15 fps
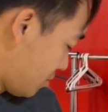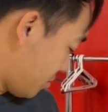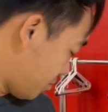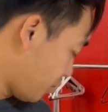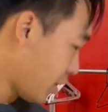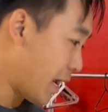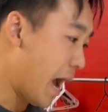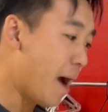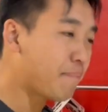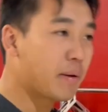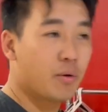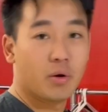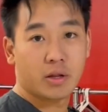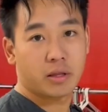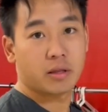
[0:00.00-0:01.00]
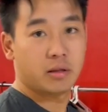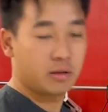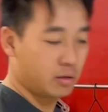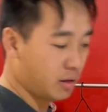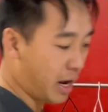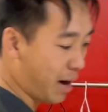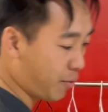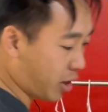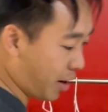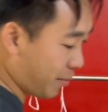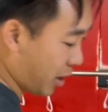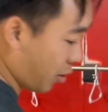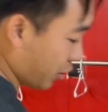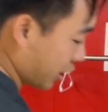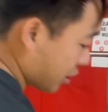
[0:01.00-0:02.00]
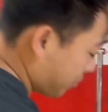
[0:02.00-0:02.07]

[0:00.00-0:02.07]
pretty happy with Hammer coming out with this